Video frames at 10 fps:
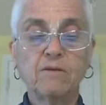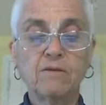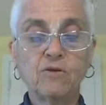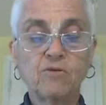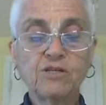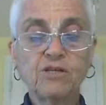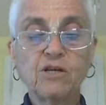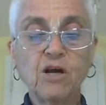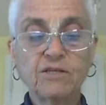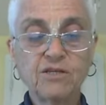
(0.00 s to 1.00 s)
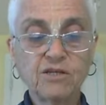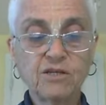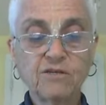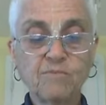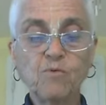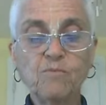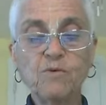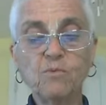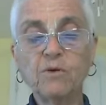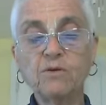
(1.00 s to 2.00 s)
The Krishna consciousness
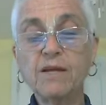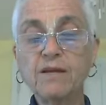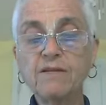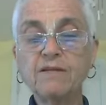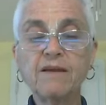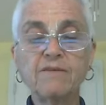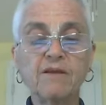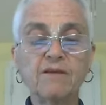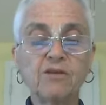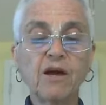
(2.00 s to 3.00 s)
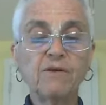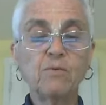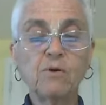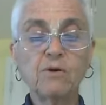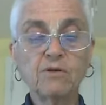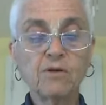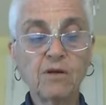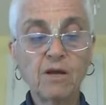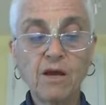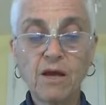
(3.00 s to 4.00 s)
movement will inundate the entire world
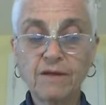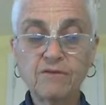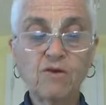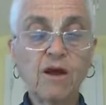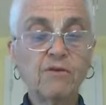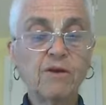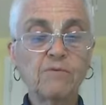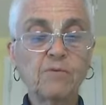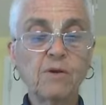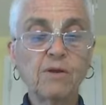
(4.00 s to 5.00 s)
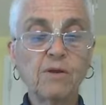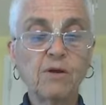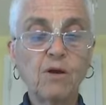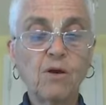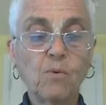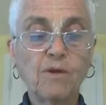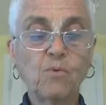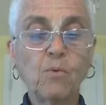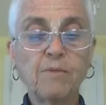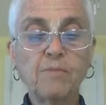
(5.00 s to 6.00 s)
and drown everyone, whether
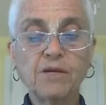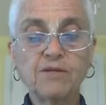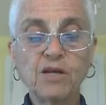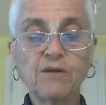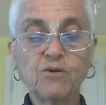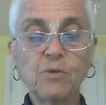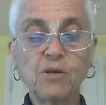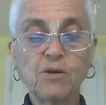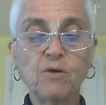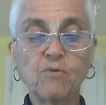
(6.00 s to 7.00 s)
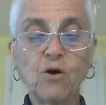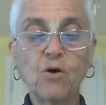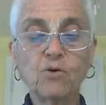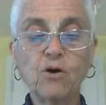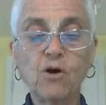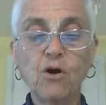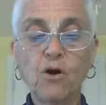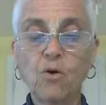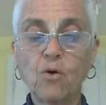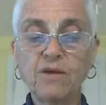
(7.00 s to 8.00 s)
one be a gentleman, a rogue,
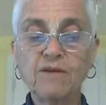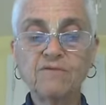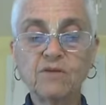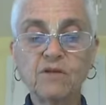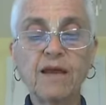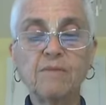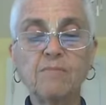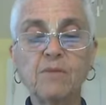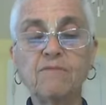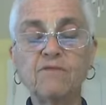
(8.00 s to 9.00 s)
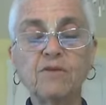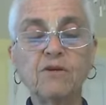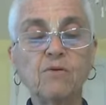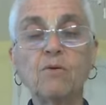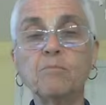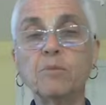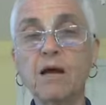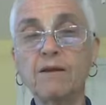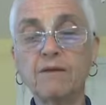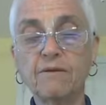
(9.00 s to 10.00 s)
or even lame, invalid, or
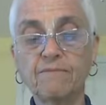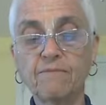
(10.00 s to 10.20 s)
blind.